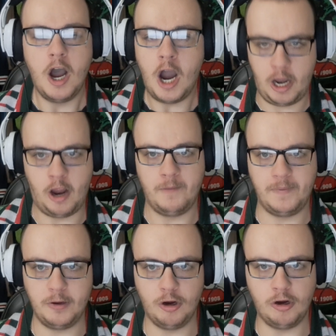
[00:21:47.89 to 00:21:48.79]
I
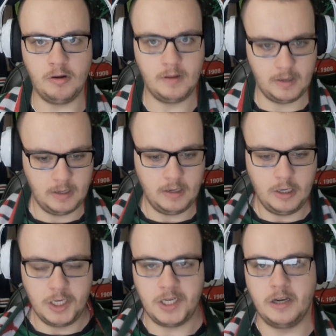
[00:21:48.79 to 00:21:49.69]
hope you're
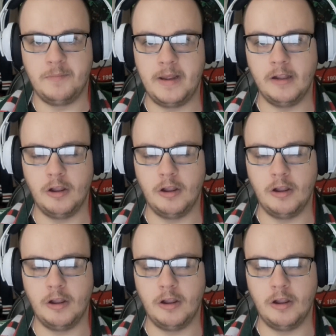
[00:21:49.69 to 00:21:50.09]
going to be a